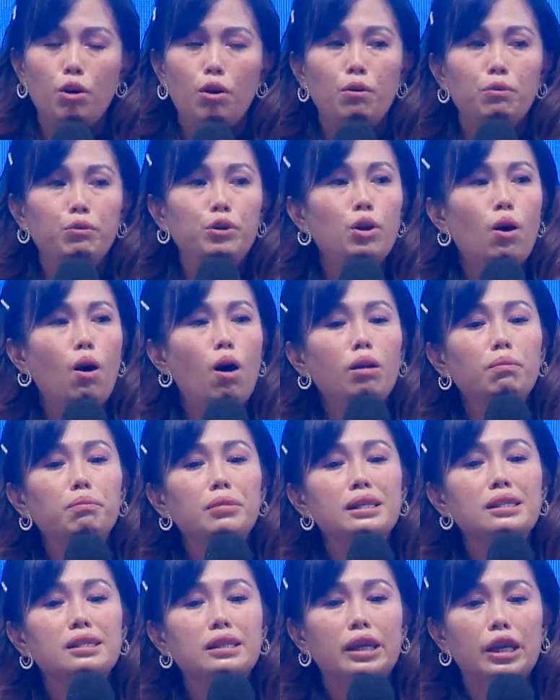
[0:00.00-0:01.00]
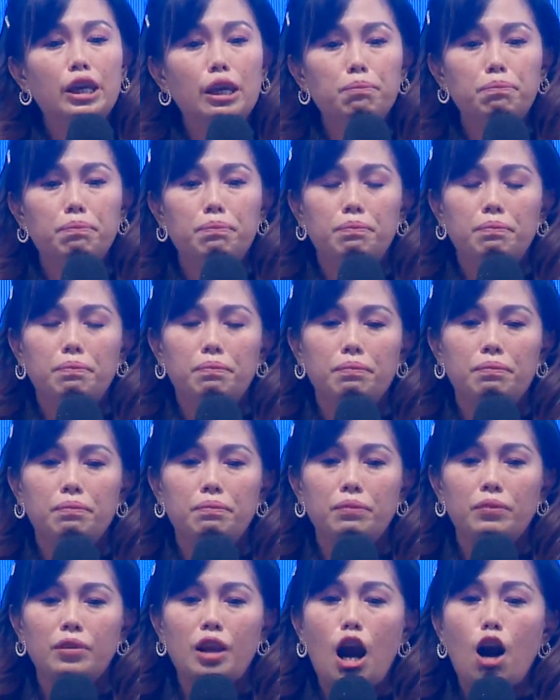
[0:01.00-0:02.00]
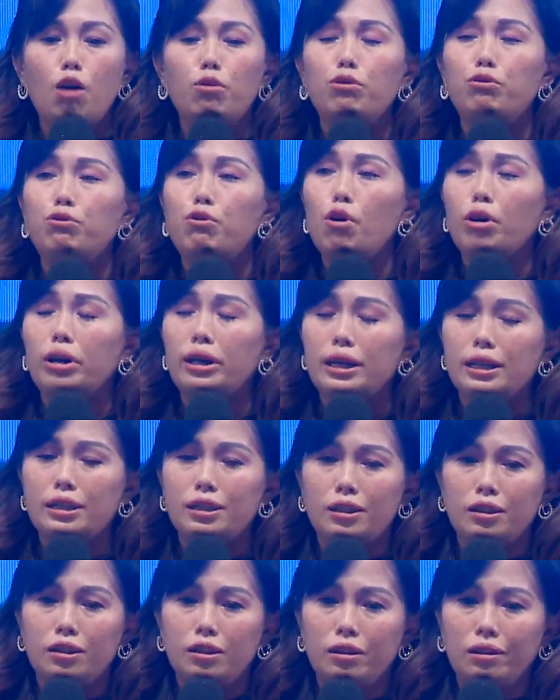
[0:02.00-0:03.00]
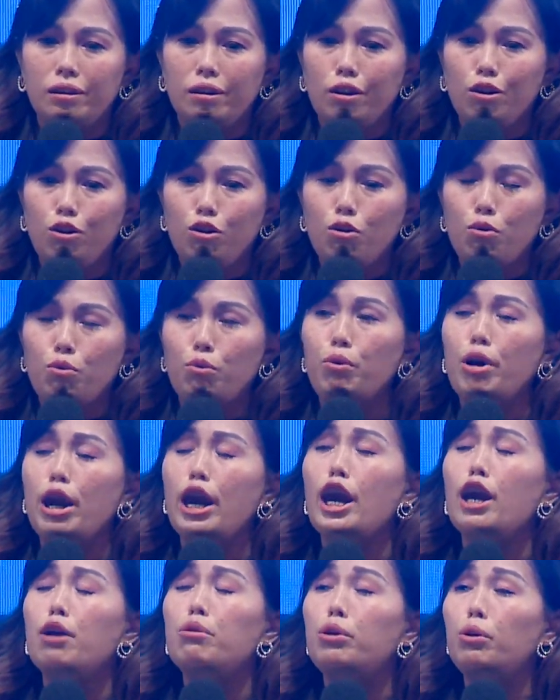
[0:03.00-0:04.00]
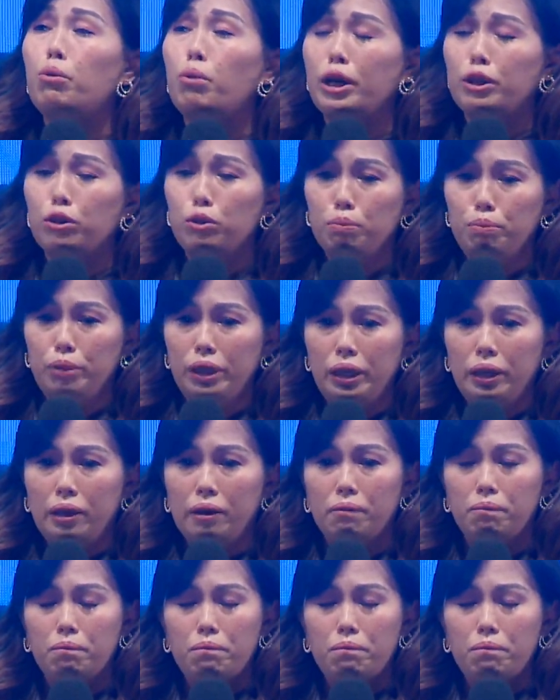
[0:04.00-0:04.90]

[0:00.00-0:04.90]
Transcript: "We all must keep our focus where we want to be.